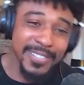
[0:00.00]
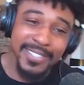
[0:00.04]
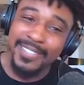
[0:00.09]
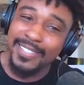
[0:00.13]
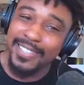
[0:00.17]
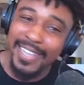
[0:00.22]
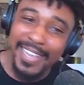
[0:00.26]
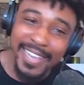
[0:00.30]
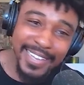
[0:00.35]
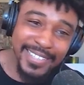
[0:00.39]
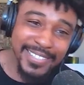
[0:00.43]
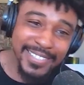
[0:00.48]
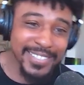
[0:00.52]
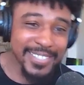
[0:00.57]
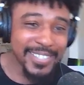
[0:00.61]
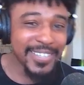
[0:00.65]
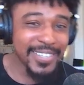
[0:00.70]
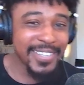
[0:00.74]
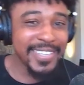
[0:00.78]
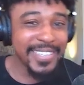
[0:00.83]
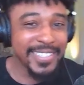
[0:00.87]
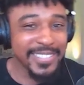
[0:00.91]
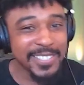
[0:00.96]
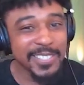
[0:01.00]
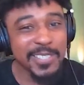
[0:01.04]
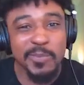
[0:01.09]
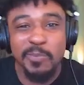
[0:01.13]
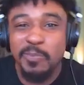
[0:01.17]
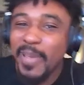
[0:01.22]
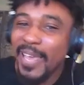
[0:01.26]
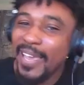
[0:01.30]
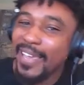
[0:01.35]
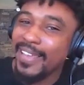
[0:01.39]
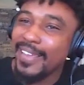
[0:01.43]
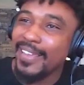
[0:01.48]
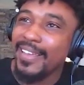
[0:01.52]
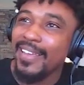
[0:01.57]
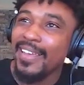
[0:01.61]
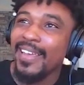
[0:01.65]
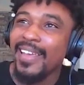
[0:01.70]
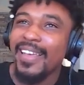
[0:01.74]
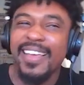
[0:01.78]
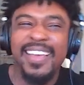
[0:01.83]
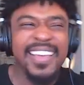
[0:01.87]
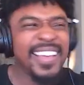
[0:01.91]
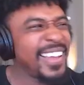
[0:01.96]
slasher, get to the paint.
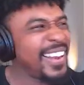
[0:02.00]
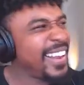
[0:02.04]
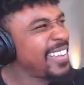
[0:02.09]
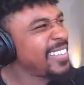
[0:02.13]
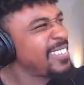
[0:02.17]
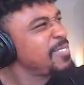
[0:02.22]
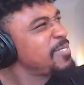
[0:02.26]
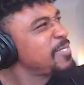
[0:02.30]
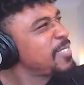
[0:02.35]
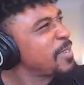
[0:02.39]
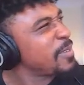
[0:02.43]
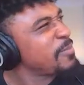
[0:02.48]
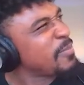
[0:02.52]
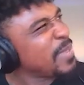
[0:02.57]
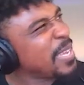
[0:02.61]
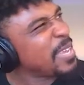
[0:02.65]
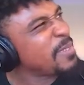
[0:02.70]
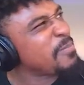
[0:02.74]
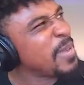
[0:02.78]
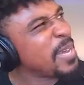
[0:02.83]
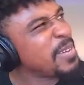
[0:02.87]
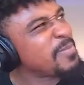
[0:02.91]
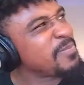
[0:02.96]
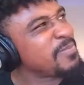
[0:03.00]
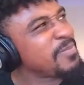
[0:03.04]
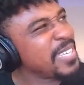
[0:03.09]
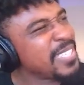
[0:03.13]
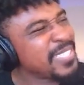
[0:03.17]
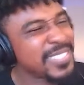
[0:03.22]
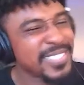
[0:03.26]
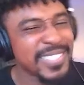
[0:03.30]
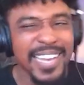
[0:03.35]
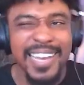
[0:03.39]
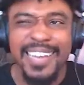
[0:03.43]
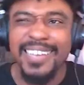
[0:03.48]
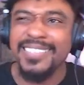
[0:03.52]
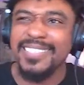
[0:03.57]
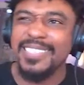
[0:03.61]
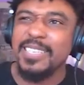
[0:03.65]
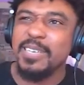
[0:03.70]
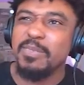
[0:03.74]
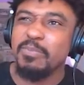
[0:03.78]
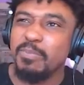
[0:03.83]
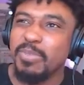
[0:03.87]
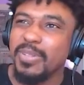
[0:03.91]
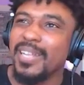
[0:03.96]
And I was like, man, my shot is
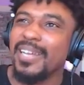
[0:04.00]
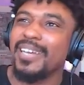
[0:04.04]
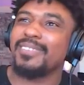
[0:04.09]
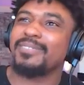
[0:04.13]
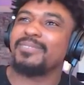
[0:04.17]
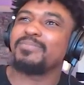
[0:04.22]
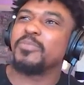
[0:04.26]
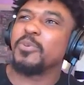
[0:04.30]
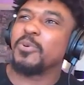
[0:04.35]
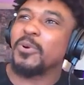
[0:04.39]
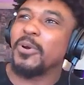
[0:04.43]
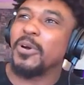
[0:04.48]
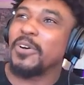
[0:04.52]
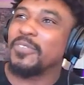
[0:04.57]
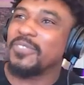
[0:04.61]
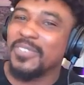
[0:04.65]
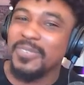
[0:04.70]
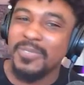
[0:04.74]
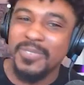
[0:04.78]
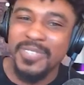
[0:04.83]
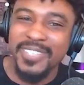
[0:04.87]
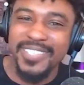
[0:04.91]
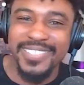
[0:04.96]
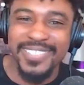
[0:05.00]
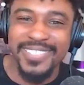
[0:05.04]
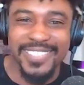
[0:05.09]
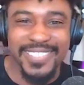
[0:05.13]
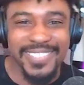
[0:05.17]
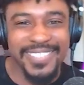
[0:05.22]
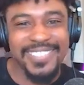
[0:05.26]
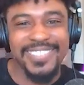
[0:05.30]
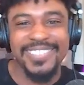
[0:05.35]
getting blocked more often. What is this?